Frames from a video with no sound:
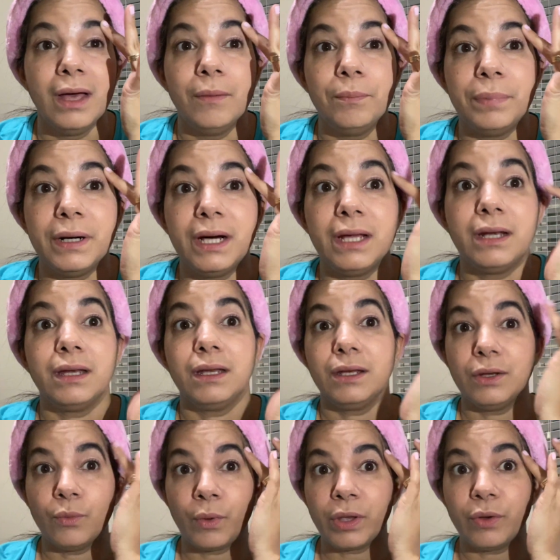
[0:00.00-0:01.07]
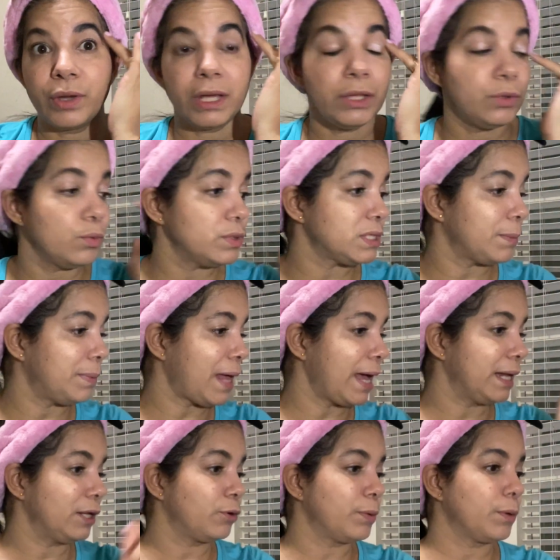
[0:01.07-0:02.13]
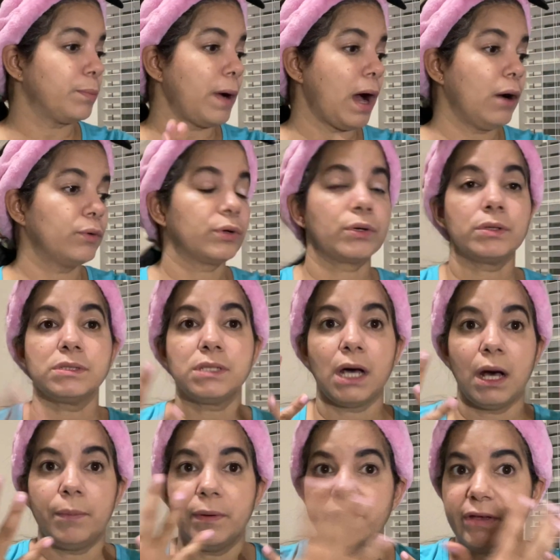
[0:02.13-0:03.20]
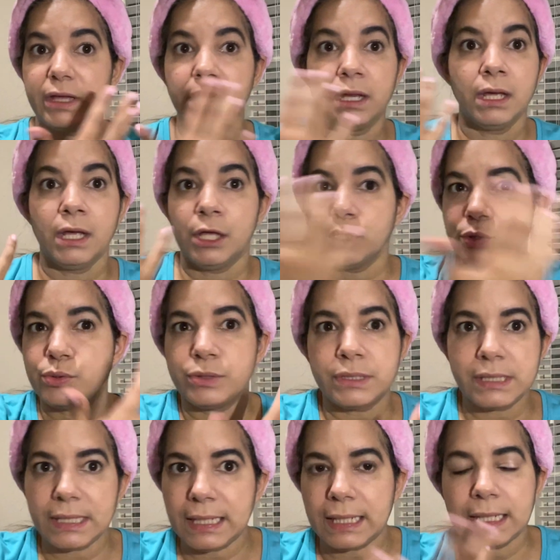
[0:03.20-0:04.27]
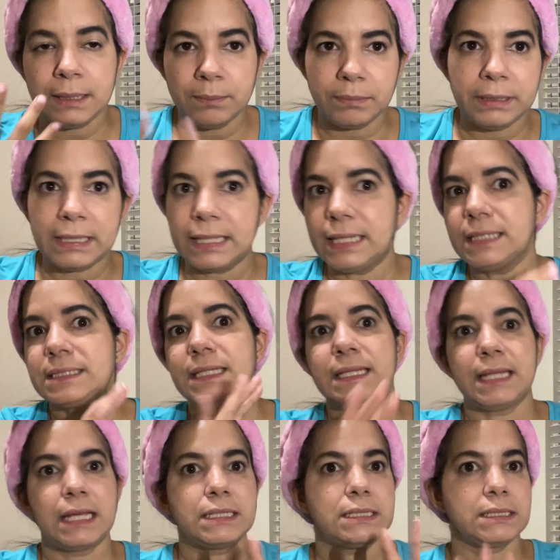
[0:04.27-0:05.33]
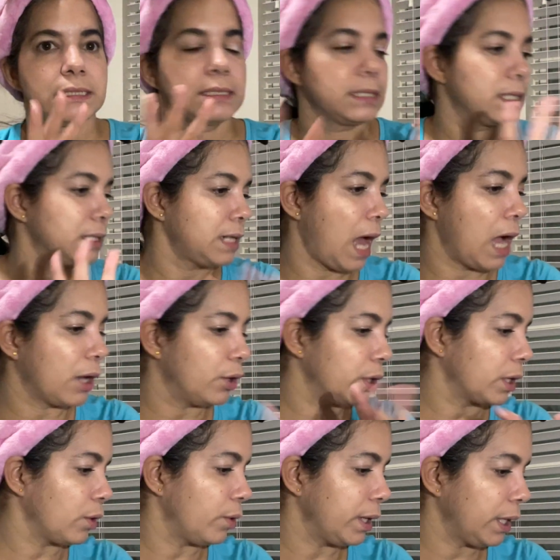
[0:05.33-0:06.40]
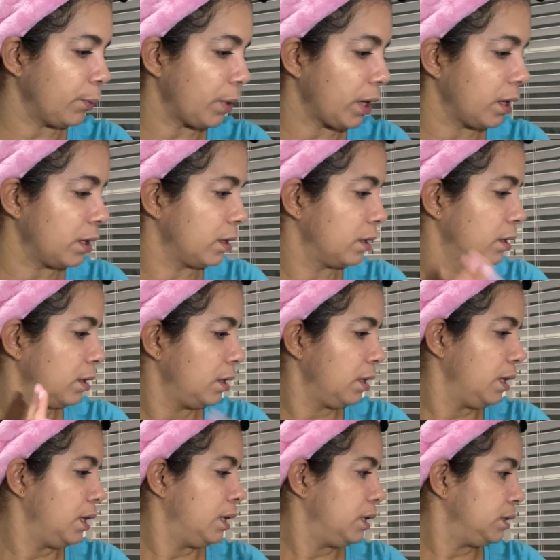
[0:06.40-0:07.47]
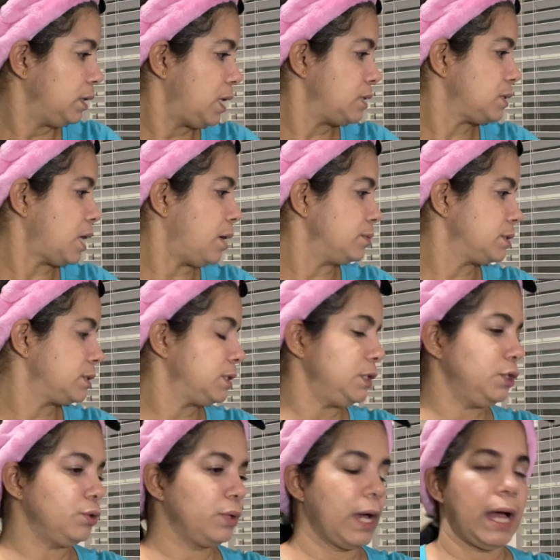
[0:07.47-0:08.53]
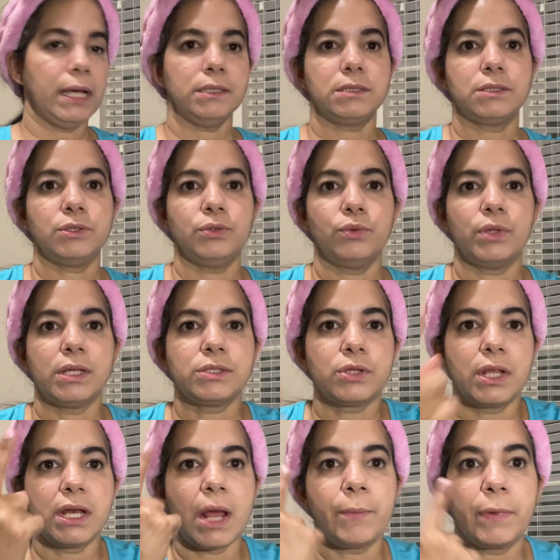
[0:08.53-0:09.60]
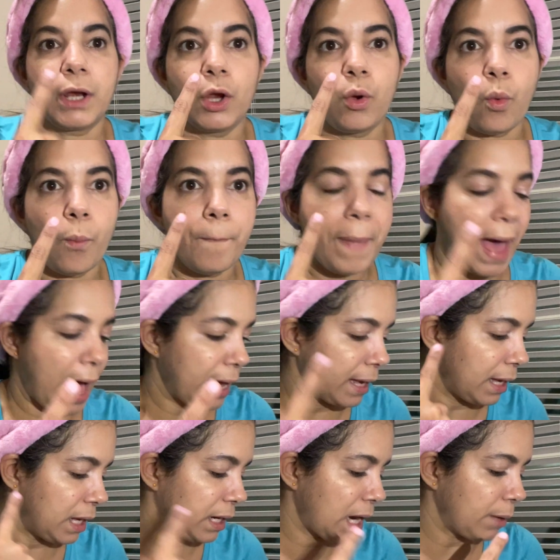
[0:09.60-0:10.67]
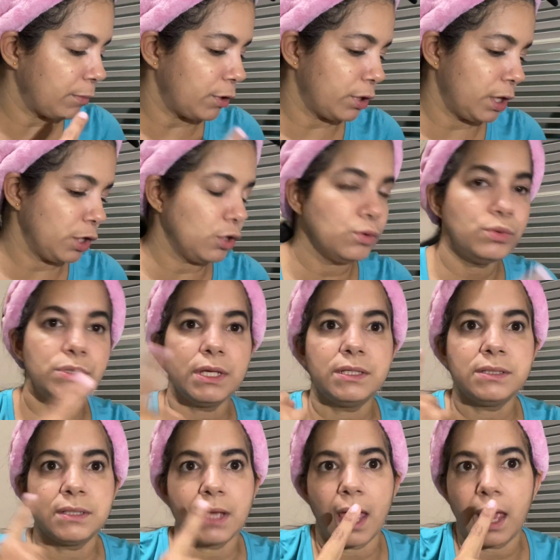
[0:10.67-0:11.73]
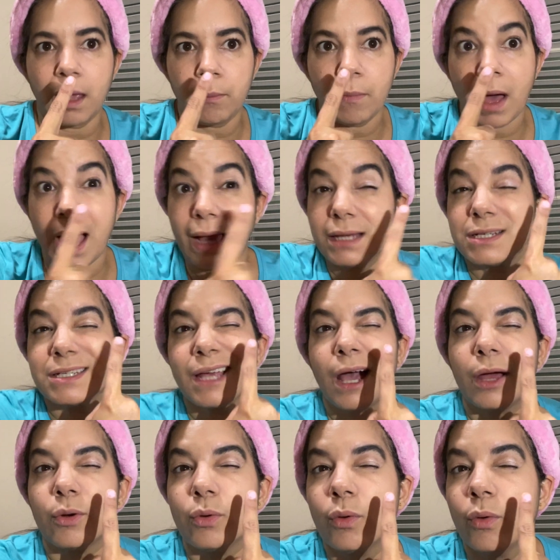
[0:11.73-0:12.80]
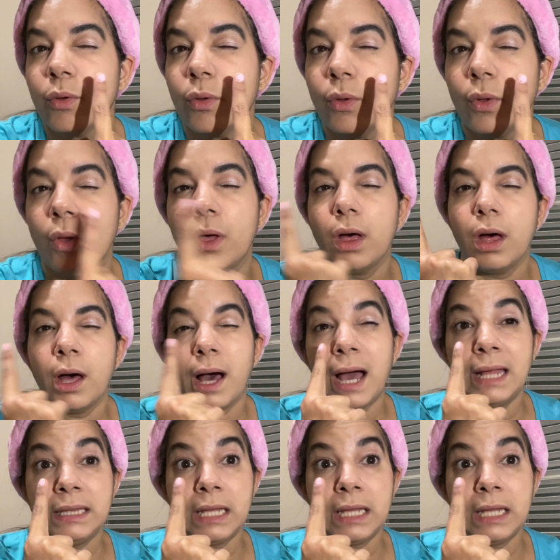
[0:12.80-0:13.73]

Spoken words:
but what you can do is apply a little bit of powder on top of it to seal it in place, and that's not going to go anywhere. That's up to you guys to do this. So then I'm going to go back and I'm going to use the same eyeshadow on